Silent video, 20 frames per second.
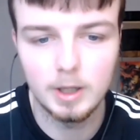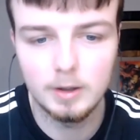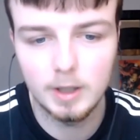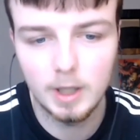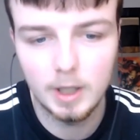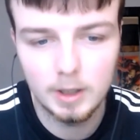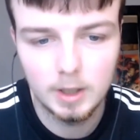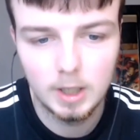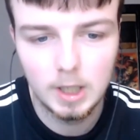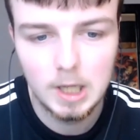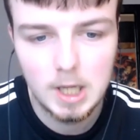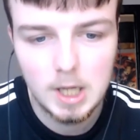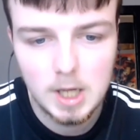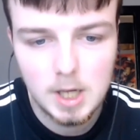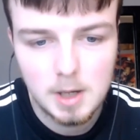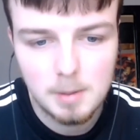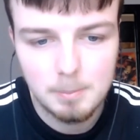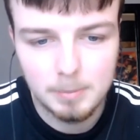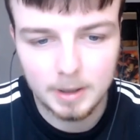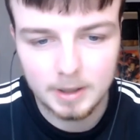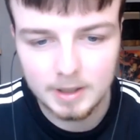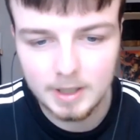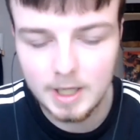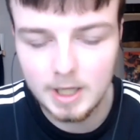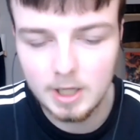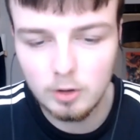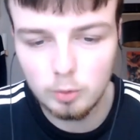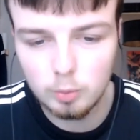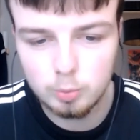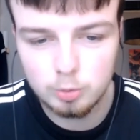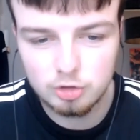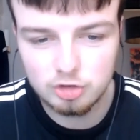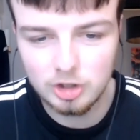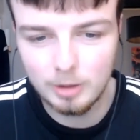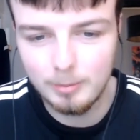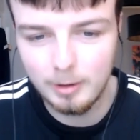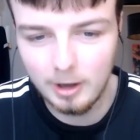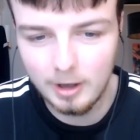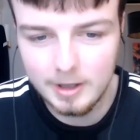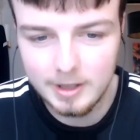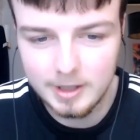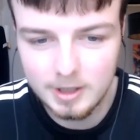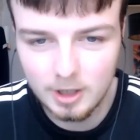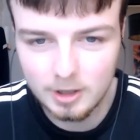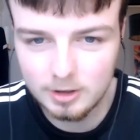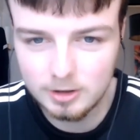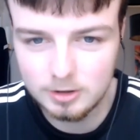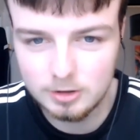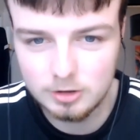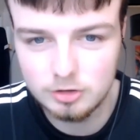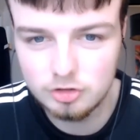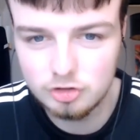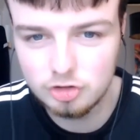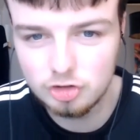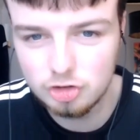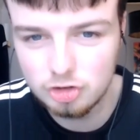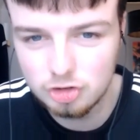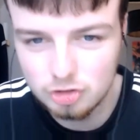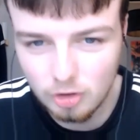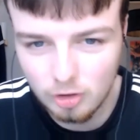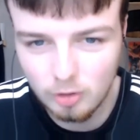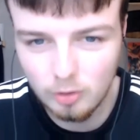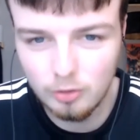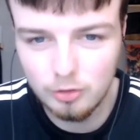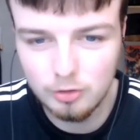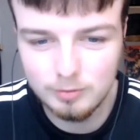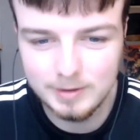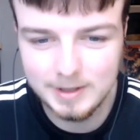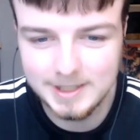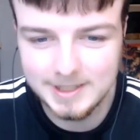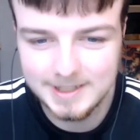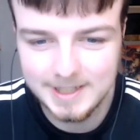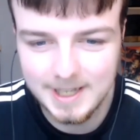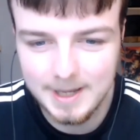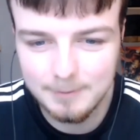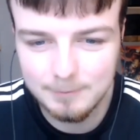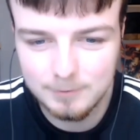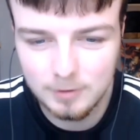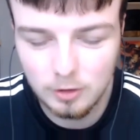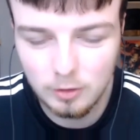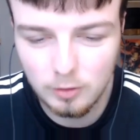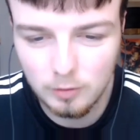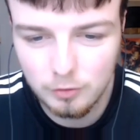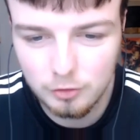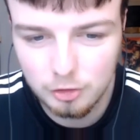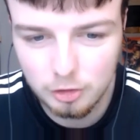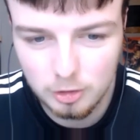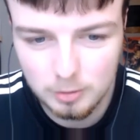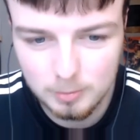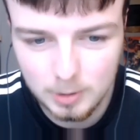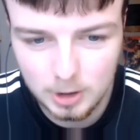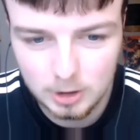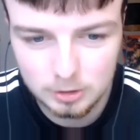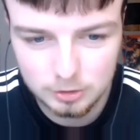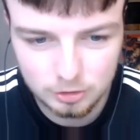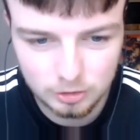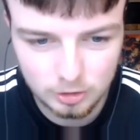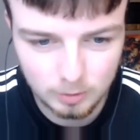And then McNeil similarly kind of struggled to really get involved too much.